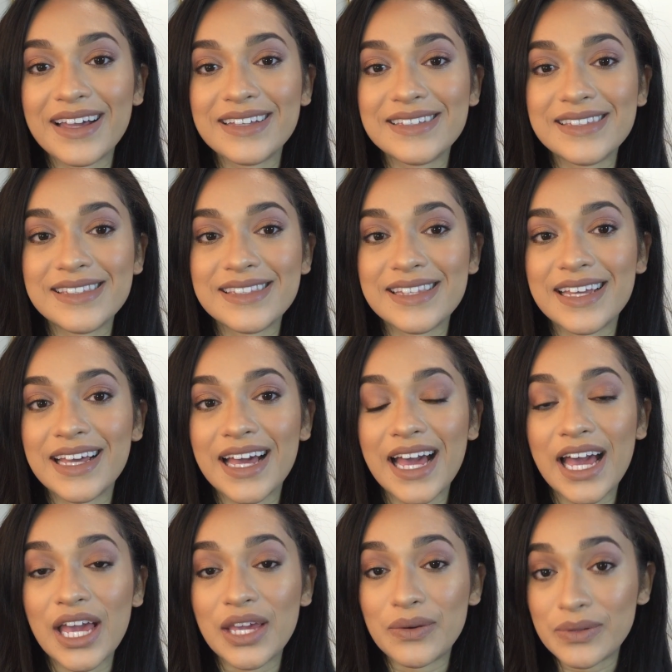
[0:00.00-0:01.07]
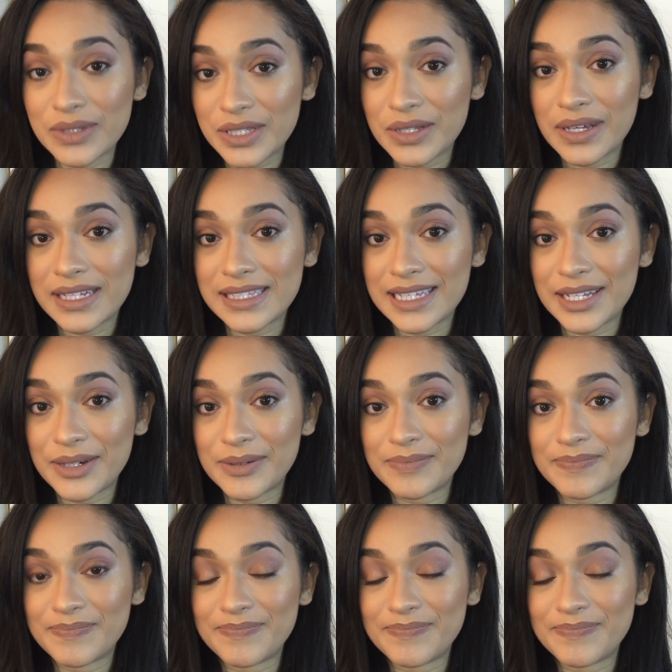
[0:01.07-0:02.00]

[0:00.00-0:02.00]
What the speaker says: guys, I will see you guys later.